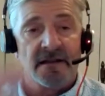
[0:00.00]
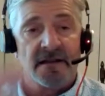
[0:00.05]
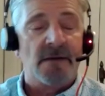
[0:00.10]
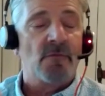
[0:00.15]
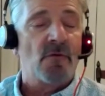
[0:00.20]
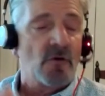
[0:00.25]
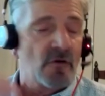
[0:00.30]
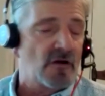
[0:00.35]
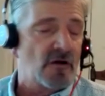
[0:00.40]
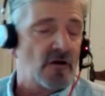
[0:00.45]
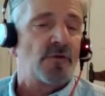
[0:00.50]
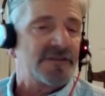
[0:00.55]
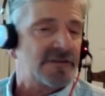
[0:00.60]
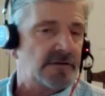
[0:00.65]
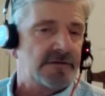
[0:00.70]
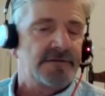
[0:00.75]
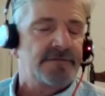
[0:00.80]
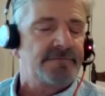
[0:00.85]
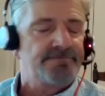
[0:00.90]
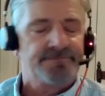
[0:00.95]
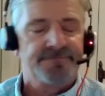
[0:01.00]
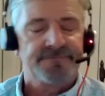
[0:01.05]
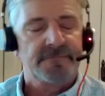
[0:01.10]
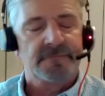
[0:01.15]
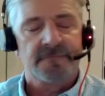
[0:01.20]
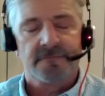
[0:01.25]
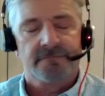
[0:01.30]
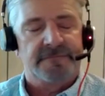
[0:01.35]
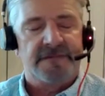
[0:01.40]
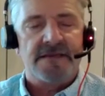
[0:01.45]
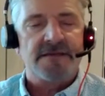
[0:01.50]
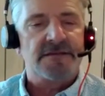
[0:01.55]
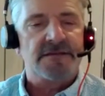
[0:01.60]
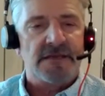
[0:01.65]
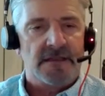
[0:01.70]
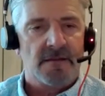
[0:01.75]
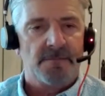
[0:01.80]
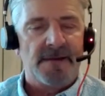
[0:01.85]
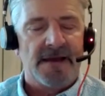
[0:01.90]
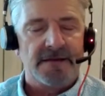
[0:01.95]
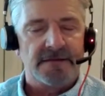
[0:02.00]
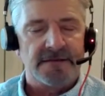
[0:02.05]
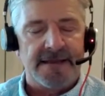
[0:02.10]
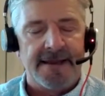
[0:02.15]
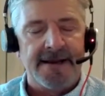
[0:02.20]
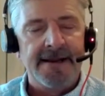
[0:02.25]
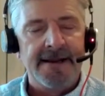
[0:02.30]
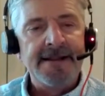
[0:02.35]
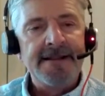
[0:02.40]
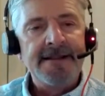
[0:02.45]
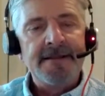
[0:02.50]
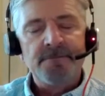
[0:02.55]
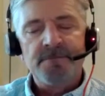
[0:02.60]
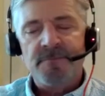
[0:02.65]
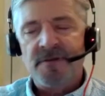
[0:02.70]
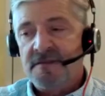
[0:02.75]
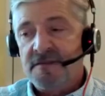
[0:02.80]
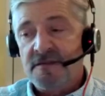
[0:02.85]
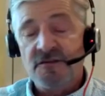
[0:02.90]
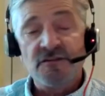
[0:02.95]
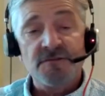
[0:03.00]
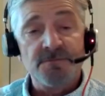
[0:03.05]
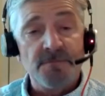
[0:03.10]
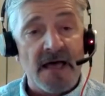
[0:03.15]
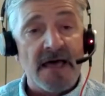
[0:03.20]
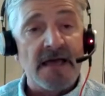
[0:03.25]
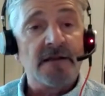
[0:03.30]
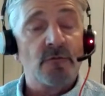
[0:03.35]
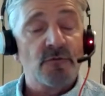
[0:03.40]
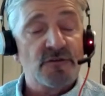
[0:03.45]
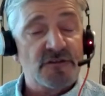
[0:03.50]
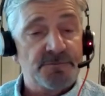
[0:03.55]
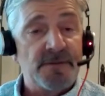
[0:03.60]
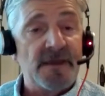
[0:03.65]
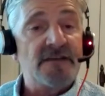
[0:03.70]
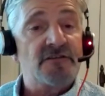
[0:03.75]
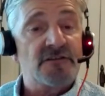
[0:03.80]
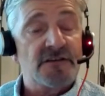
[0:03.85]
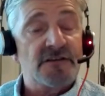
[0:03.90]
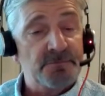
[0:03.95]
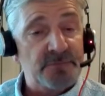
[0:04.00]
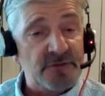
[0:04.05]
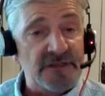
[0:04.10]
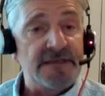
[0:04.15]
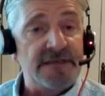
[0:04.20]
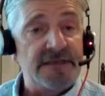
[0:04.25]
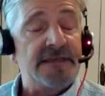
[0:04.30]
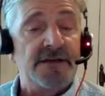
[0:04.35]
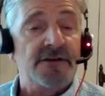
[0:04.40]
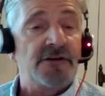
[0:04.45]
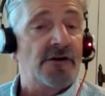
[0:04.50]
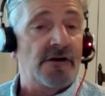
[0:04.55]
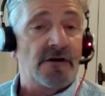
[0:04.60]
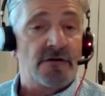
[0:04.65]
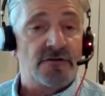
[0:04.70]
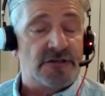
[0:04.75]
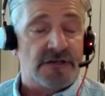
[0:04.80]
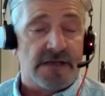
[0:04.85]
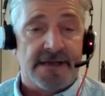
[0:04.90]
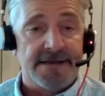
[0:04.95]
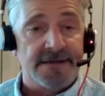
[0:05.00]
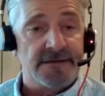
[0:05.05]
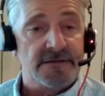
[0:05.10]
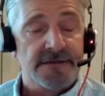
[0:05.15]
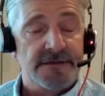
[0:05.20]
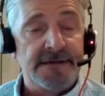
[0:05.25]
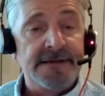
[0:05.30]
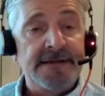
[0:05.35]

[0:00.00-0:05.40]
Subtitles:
I won't go into detail about that, but this model was based completely in neuroscience,